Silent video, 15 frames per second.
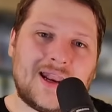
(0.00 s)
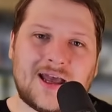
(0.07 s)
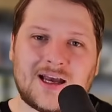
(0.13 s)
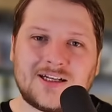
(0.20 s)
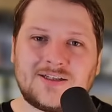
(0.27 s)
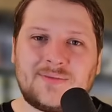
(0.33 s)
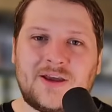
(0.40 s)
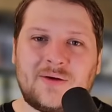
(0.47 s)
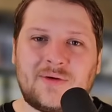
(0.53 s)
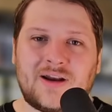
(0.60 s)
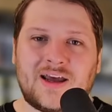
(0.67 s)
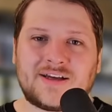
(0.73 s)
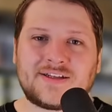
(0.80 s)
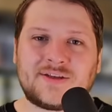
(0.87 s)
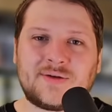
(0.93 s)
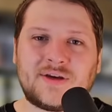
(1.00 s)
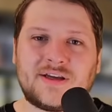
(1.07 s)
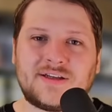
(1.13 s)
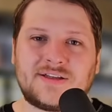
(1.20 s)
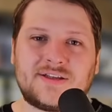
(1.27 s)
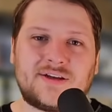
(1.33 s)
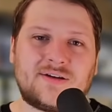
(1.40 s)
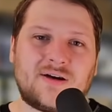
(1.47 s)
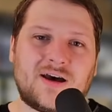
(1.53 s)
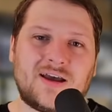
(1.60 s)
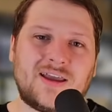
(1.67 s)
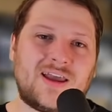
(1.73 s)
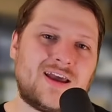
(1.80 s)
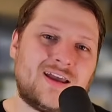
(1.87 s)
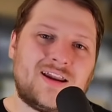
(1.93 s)
Hajime went X3, so
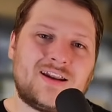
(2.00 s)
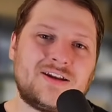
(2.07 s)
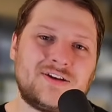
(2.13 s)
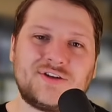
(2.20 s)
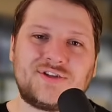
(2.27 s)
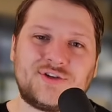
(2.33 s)
yeah, he didn't do too